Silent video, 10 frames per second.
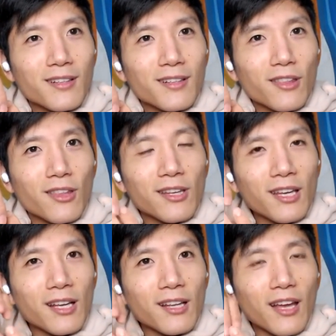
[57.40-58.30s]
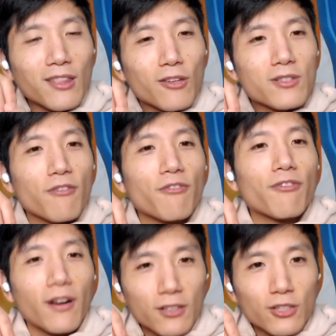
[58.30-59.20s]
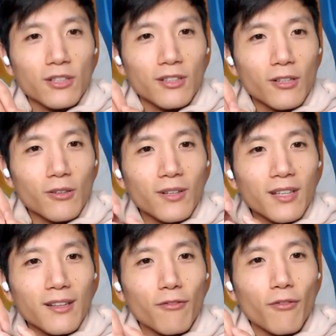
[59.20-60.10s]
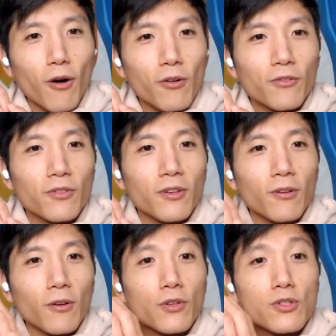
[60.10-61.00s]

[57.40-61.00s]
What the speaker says: thinking that there's a function, it evolved over